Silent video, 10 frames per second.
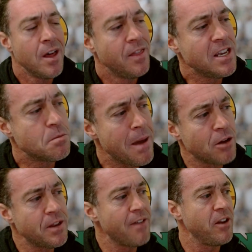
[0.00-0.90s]
these
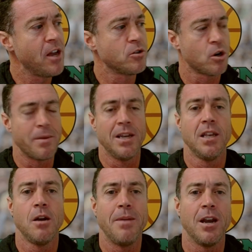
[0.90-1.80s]
mail day videos are going to be a
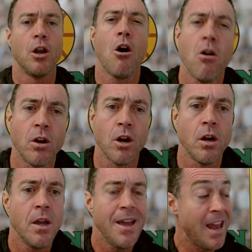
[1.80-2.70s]
little bit
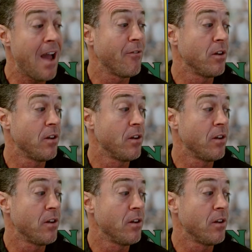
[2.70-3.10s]
longer and have